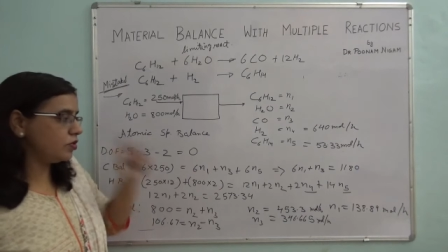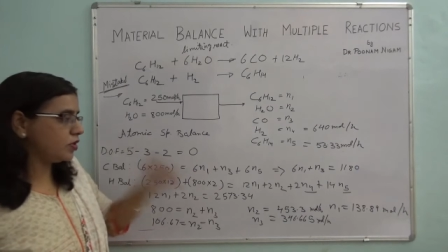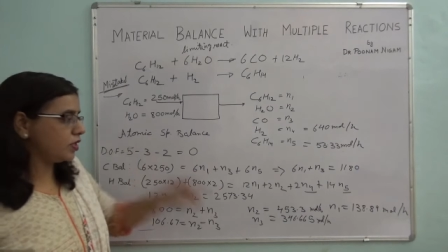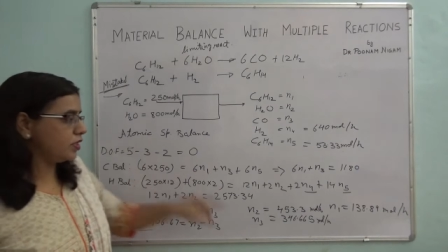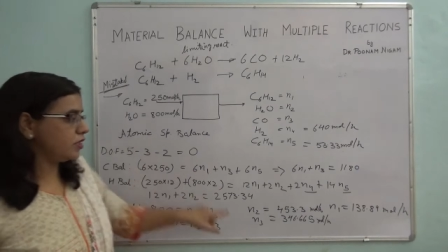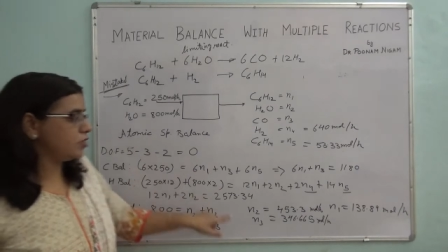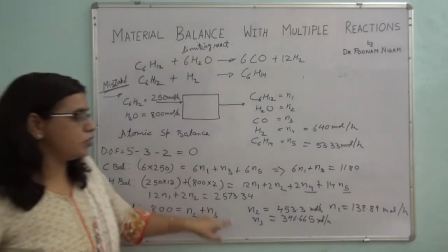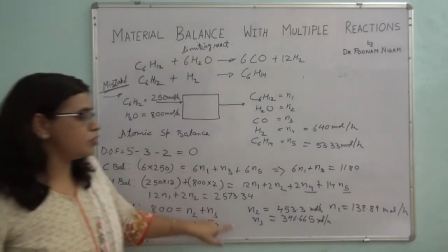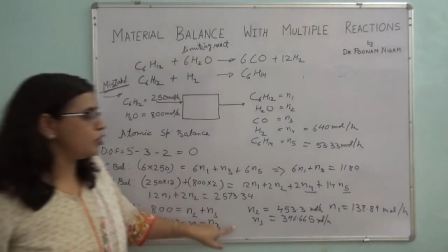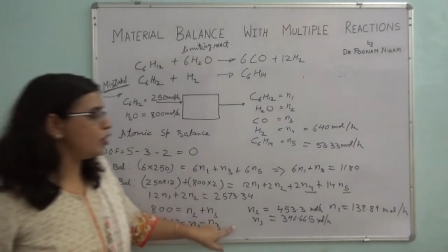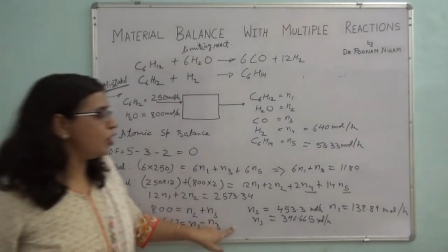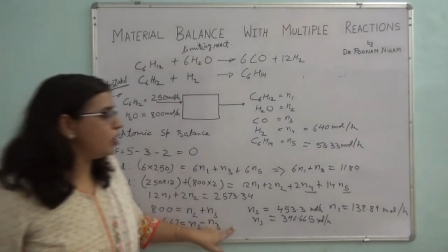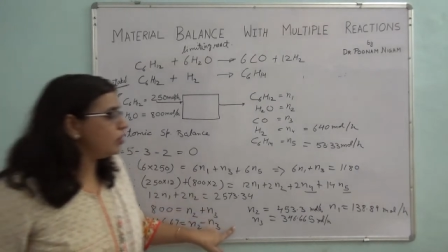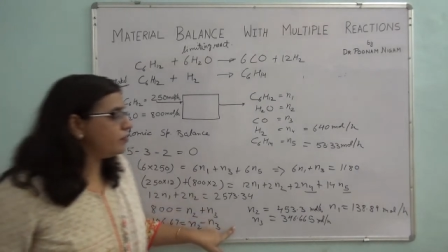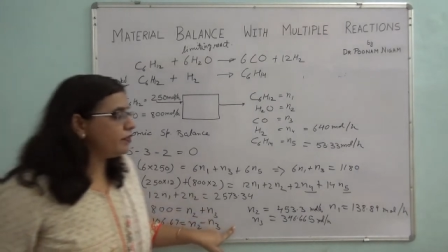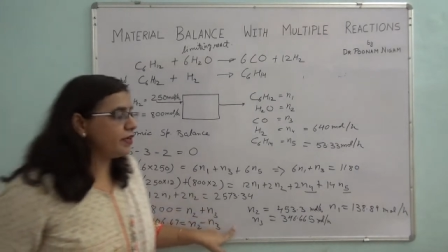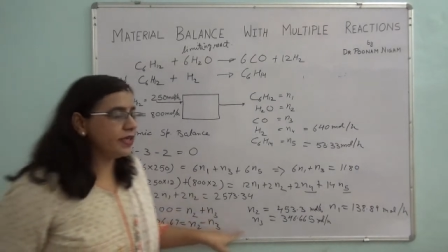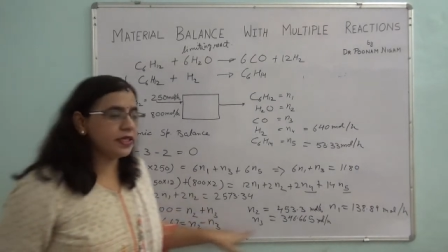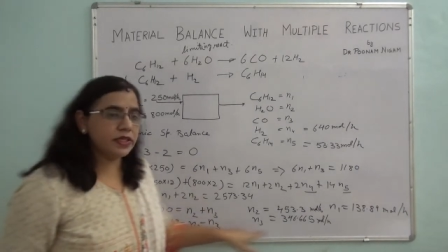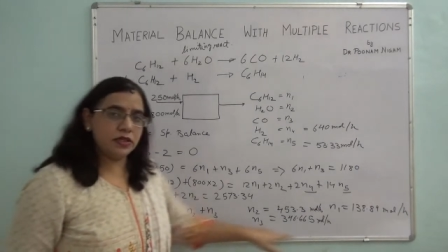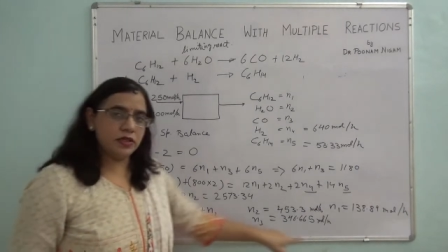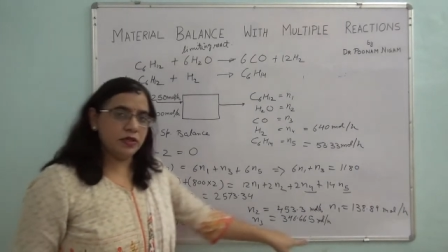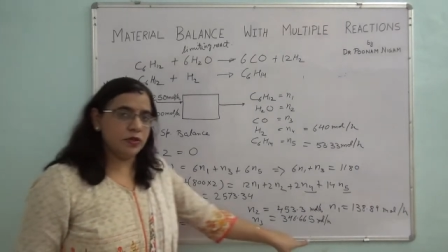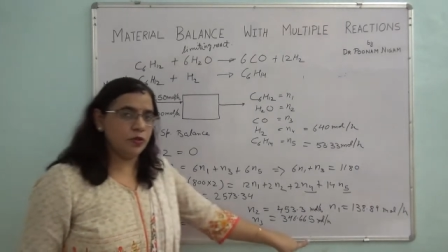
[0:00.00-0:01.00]
You can solve
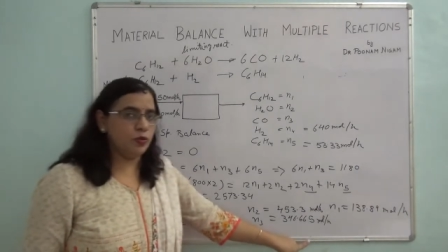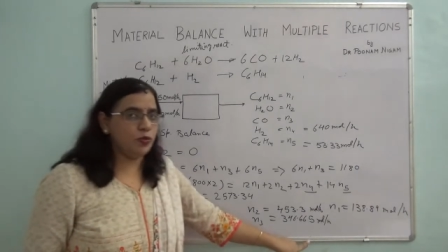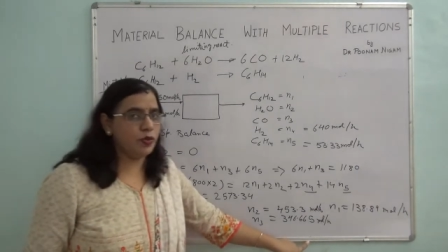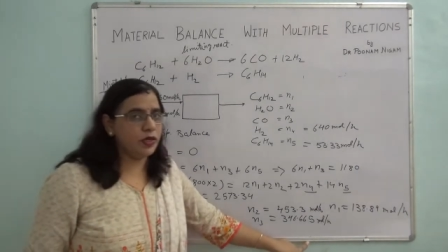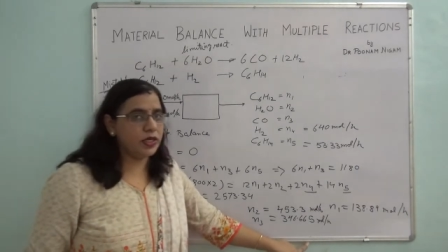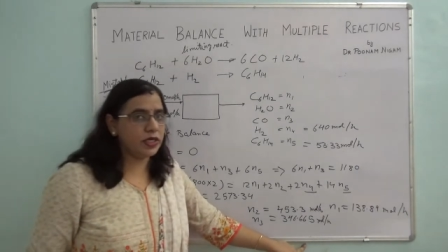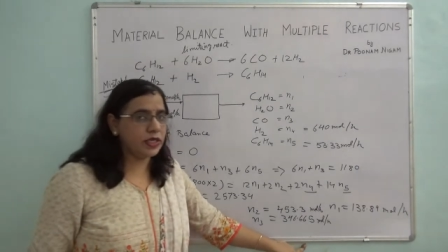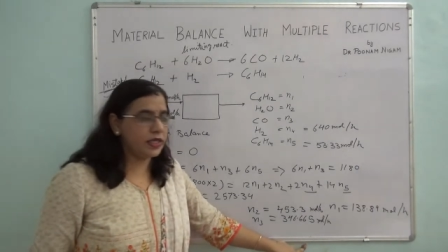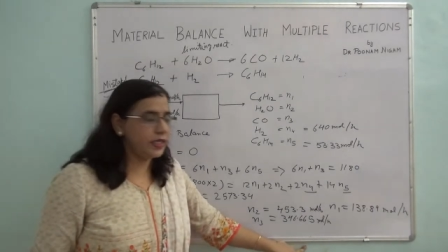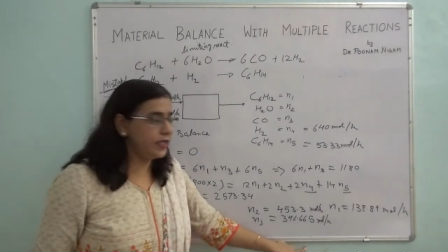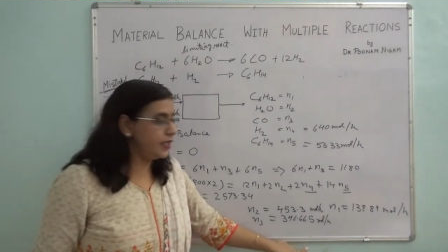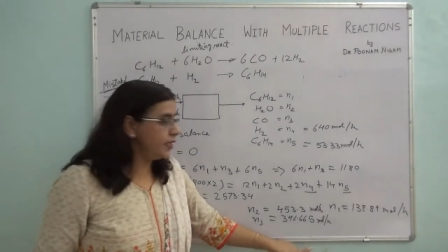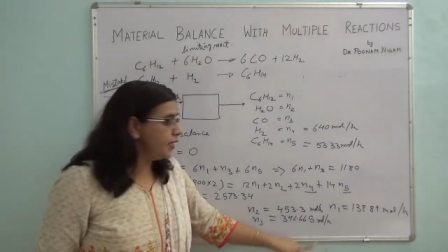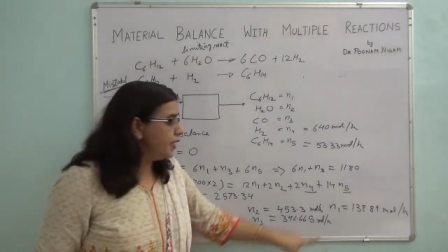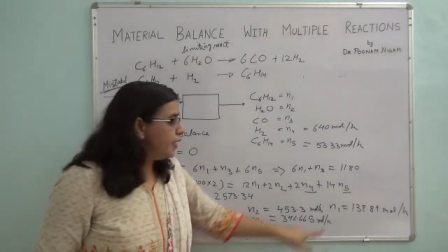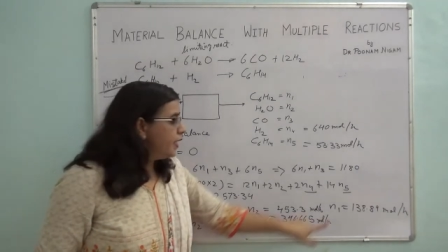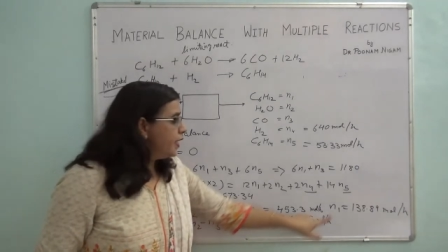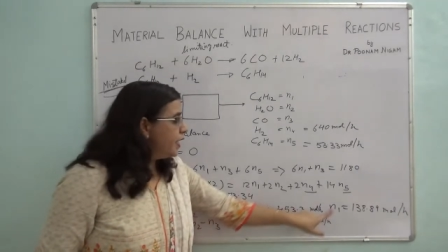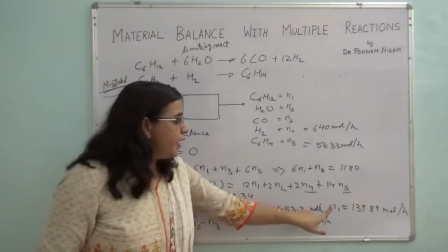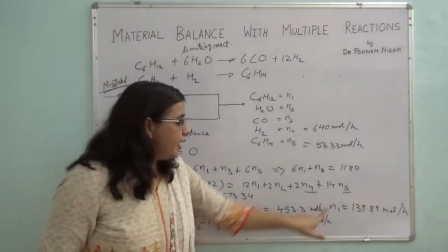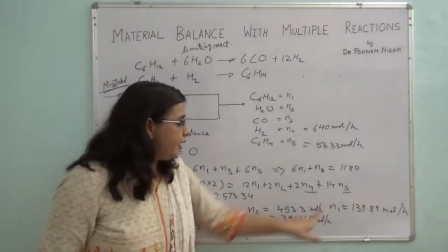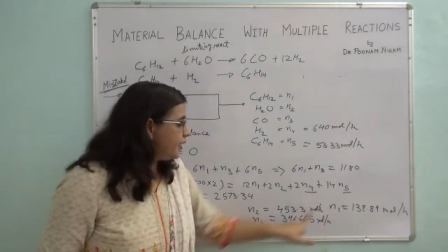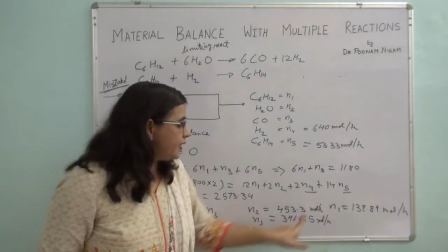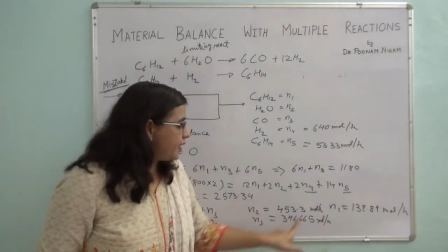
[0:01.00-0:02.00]
it quickly
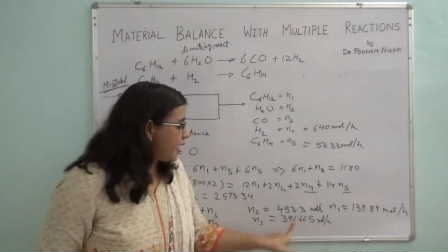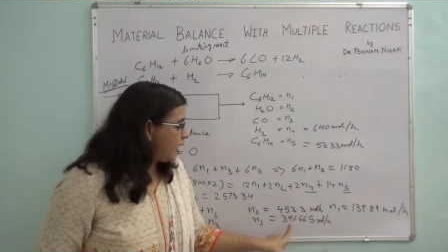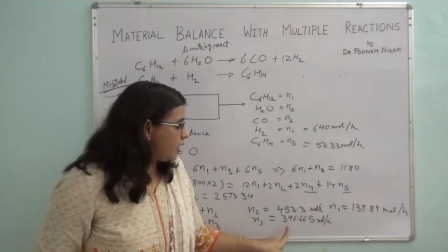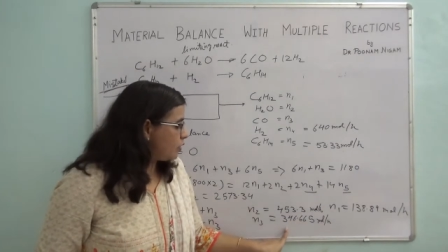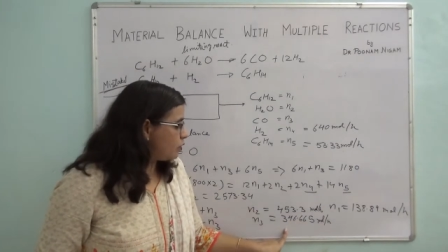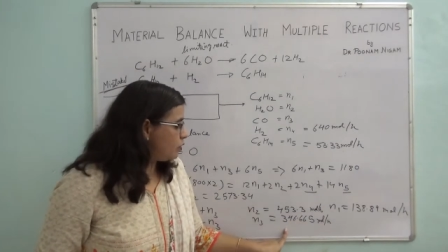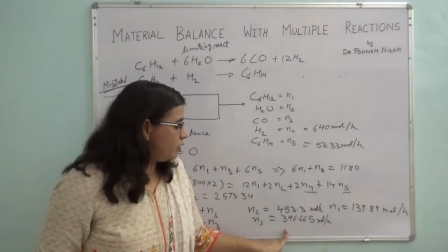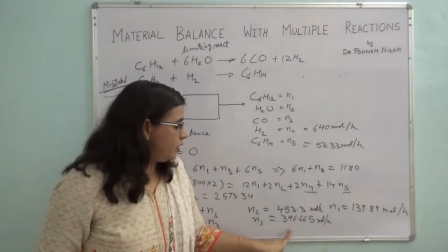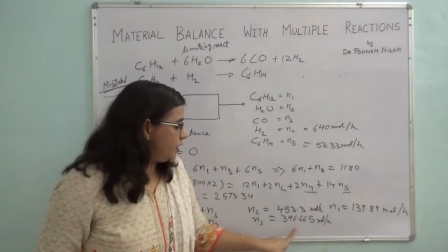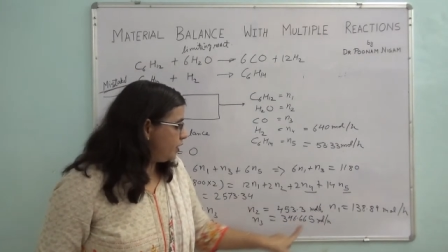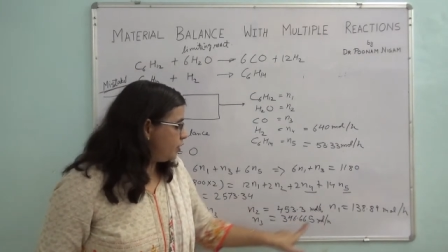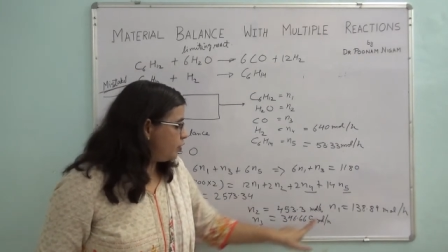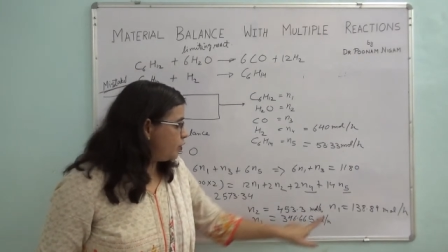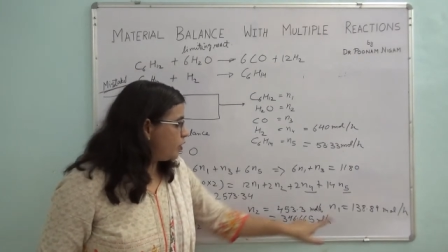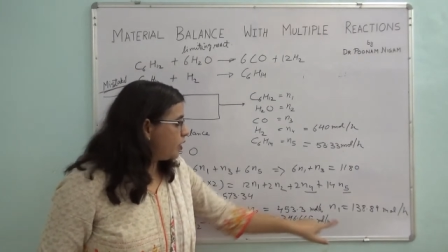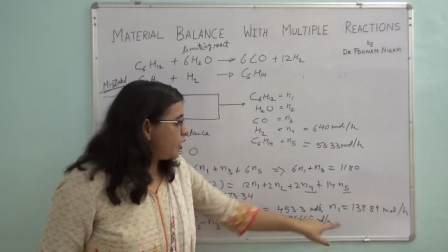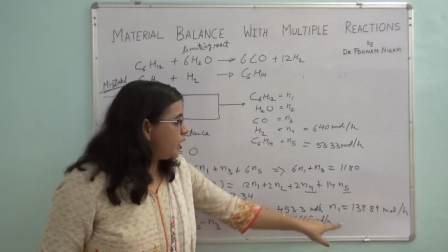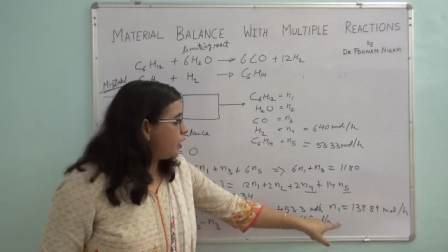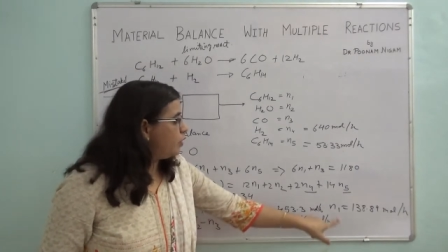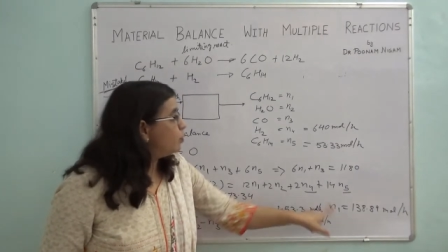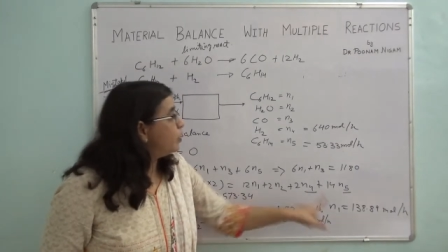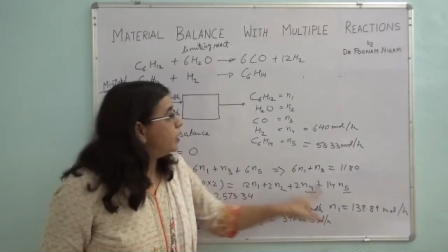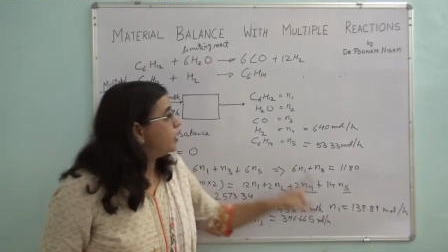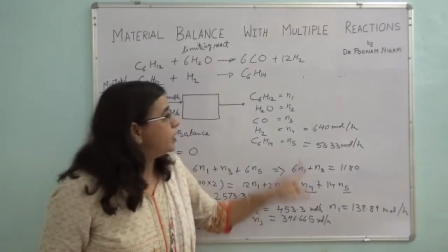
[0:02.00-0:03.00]
and calculate your
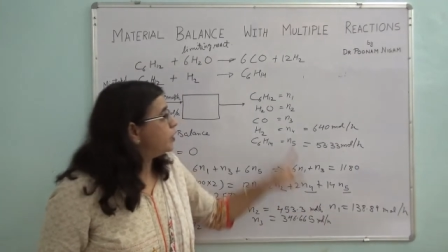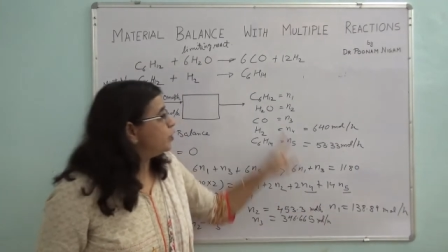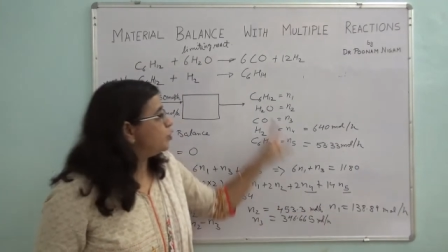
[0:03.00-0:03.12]
N one,